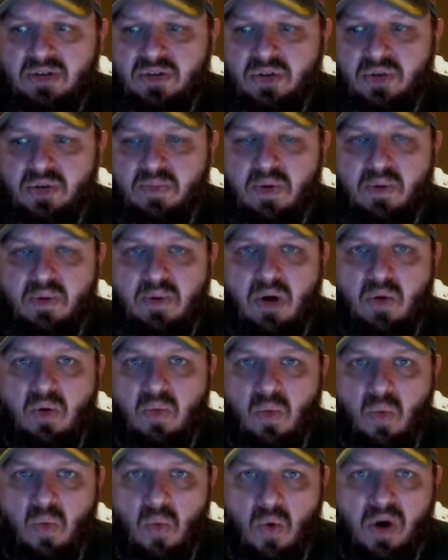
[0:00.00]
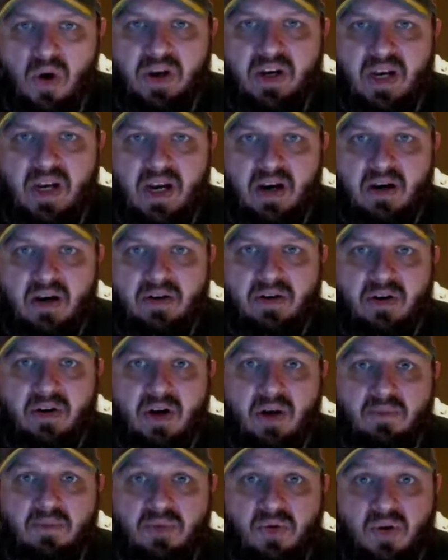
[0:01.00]
to promote one
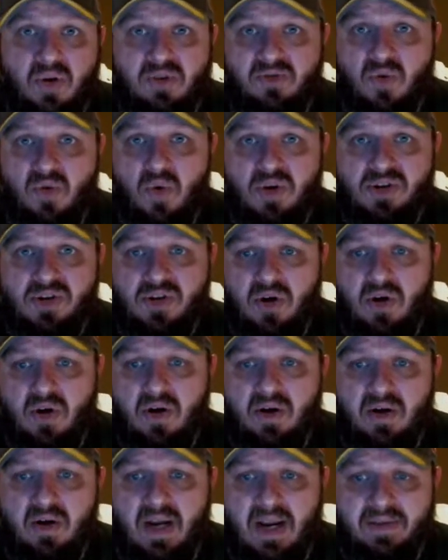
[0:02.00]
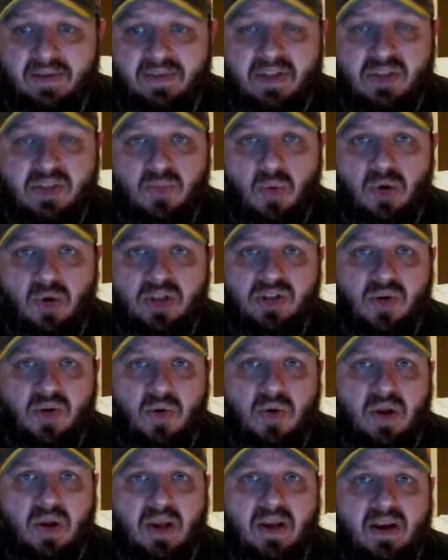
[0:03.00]
character up to a 4 star at this point.
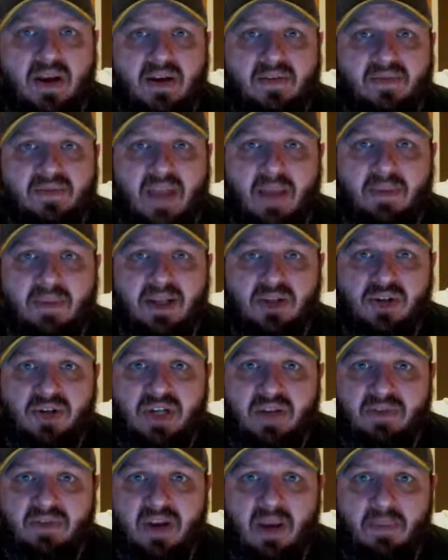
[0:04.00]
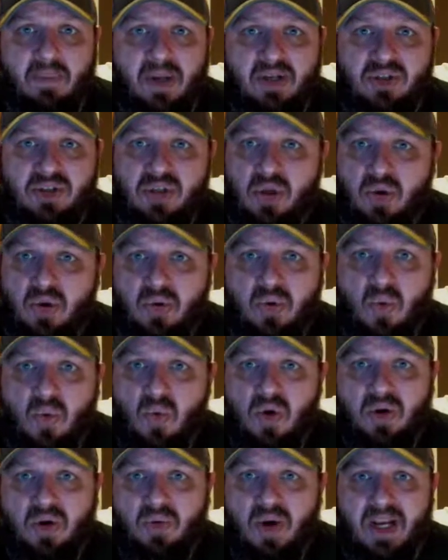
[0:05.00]
So that means you're giving up a 2 to
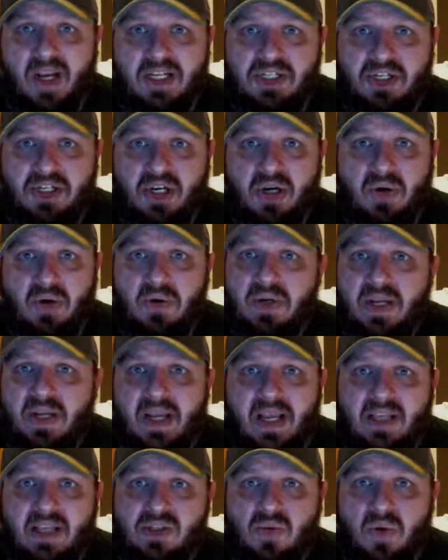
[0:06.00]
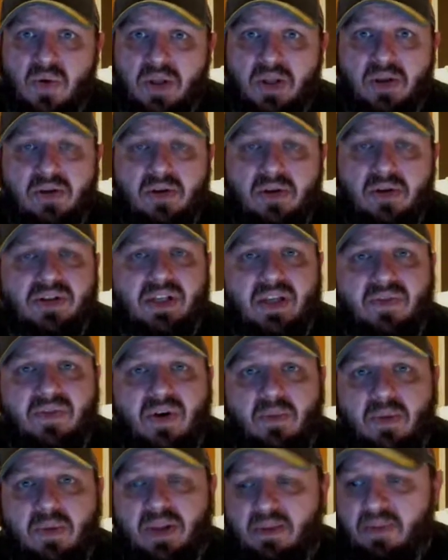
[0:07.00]
1 ratio as to what you used to give
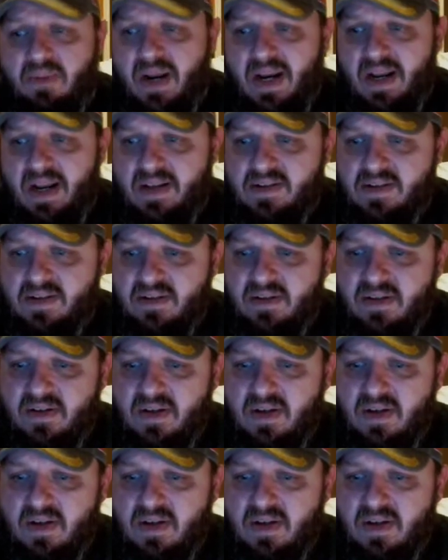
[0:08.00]
up in the past